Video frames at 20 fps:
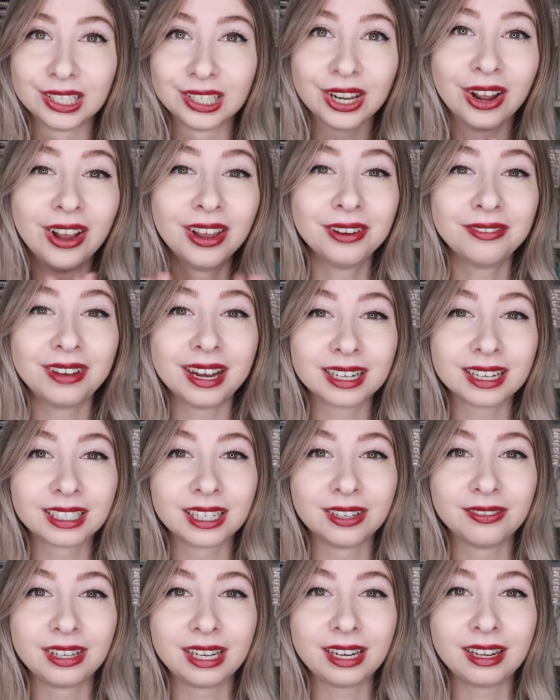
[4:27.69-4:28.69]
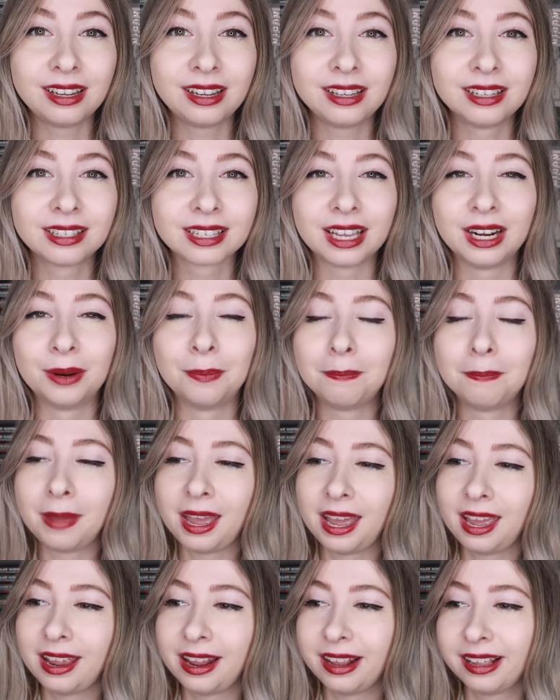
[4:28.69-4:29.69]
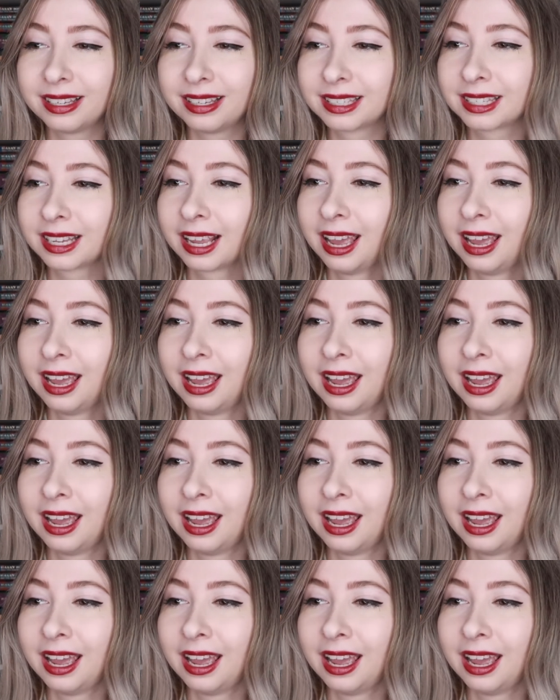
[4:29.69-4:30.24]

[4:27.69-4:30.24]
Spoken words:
A ton of activities and a maze,